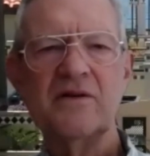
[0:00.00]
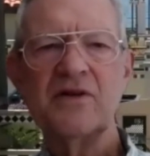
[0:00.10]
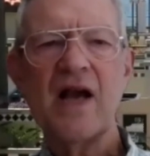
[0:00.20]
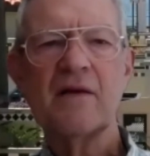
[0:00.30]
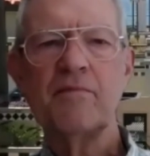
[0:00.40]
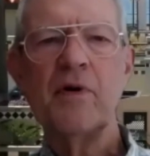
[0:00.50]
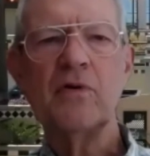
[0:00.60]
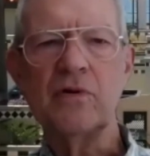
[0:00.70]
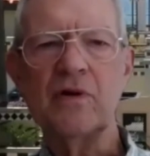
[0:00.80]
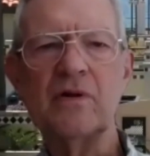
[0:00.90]
Jack
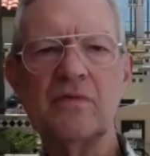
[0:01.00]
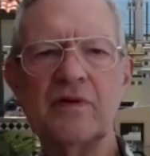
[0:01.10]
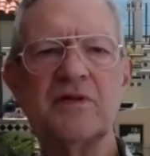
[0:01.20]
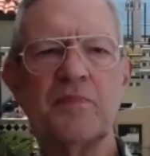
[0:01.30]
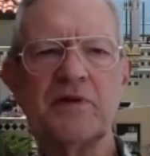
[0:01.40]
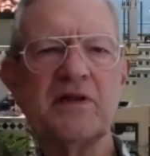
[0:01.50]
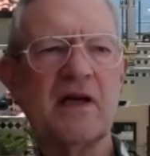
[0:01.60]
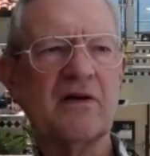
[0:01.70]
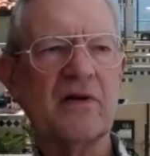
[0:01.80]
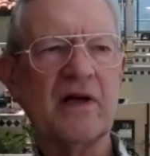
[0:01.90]
Bogle was
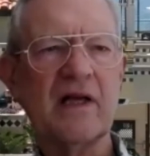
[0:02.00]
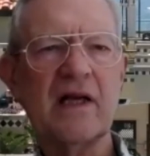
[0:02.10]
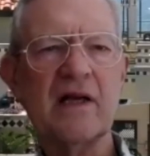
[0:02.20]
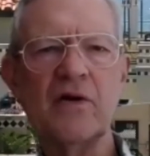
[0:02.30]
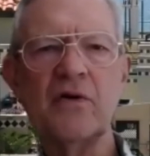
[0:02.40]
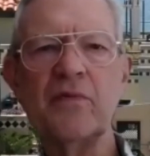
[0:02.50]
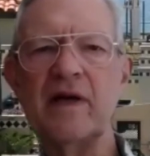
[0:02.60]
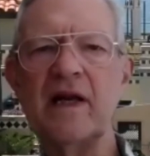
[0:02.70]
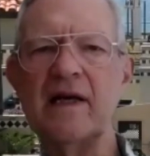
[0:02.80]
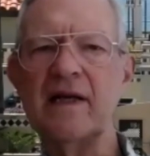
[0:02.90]
particularly
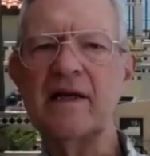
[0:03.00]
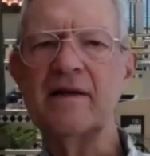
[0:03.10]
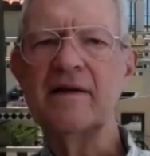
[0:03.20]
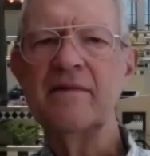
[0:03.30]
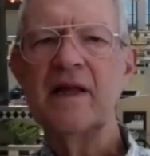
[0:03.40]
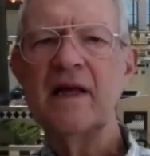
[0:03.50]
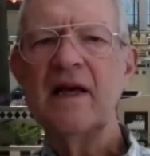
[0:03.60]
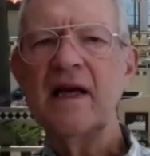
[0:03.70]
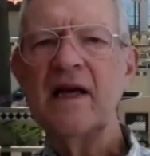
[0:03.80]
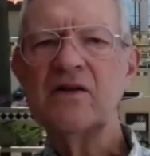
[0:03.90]
illuminating.
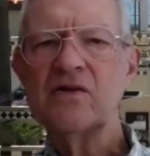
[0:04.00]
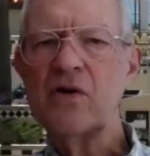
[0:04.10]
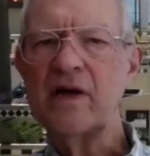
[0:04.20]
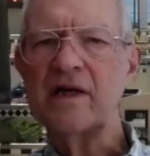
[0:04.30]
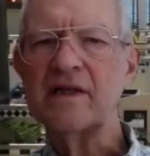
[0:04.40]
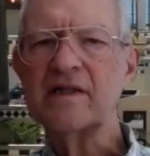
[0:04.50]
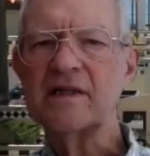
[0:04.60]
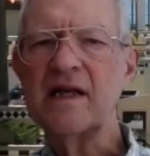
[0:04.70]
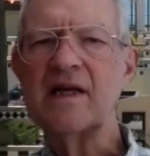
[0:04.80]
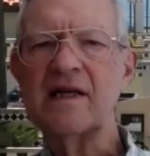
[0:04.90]
He taught us
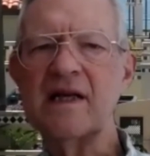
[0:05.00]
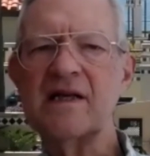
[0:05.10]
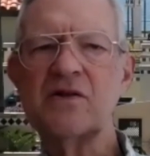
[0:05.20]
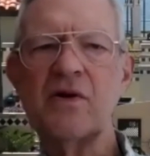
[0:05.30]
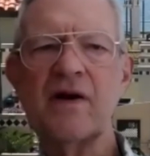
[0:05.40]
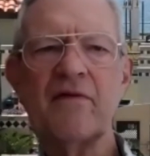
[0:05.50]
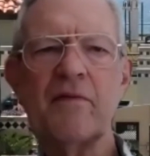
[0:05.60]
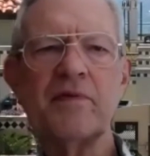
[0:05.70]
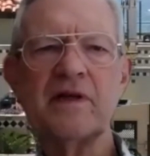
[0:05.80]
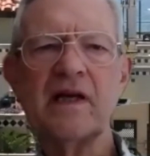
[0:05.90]
that unless you have a
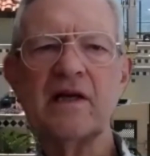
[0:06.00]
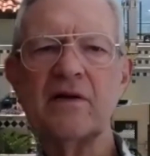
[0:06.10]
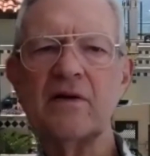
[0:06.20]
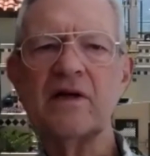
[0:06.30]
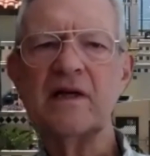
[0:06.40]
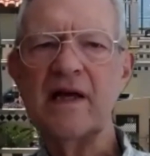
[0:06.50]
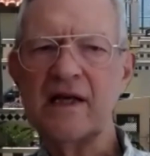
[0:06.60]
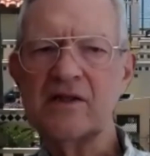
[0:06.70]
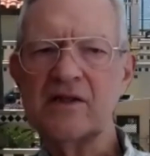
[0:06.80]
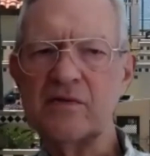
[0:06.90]
particular
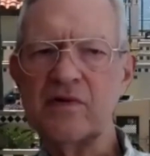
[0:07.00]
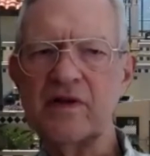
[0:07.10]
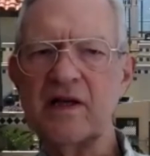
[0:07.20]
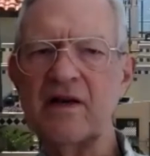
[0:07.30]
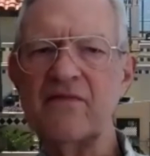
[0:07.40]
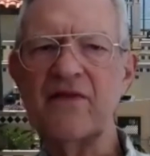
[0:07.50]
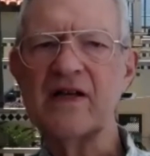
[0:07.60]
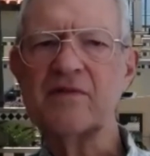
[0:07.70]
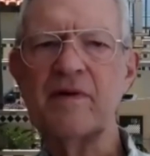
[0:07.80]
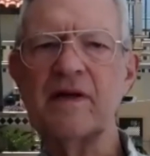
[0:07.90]
connection with an
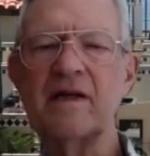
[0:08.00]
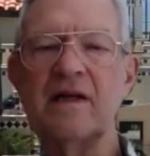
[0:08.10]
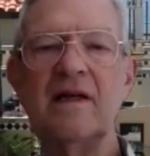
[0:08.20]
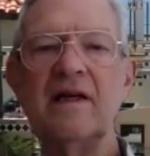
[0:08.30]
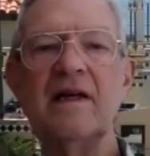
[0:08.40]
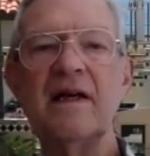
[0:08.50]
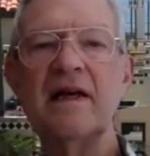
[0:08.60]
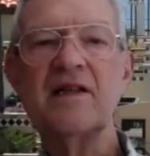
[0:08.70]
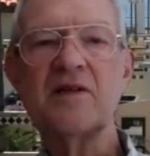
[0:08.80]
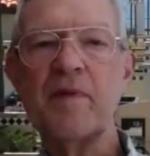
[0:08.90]
investment,
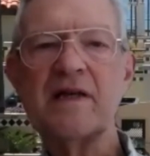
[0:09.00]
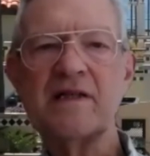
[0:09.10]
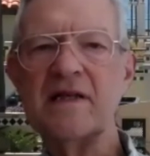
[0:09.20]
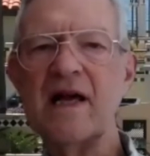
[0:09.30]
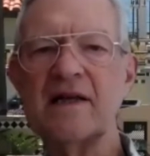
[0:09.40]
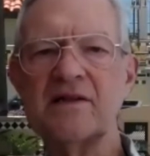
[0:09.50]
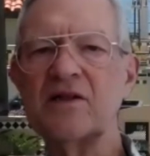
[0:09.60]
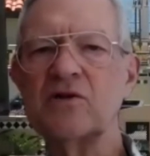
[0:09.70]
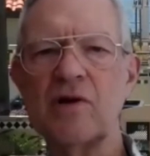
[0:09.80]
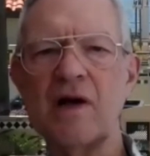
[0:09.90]
it's best not to
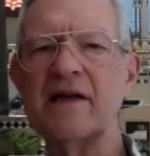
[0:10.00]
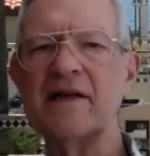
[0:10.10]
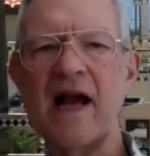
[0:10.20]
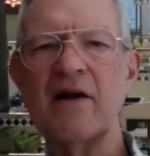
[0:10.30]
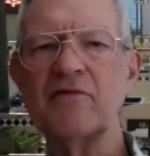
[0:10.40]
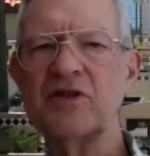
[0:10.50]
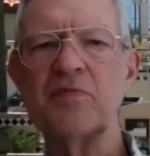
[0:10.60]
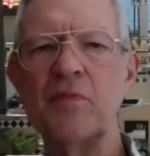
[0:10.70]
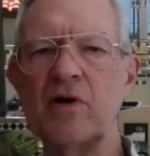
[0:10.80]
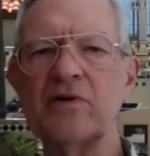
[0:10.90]
try to
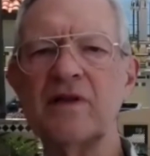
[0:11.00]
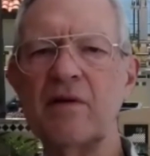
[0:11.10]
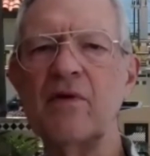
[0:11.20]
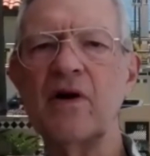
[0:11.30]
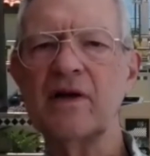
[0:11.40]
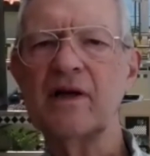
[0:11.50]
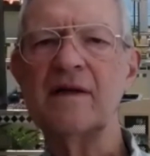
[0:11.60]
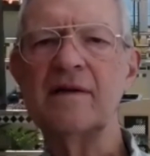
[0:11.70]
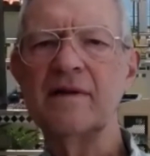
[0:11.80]
outsmart the market.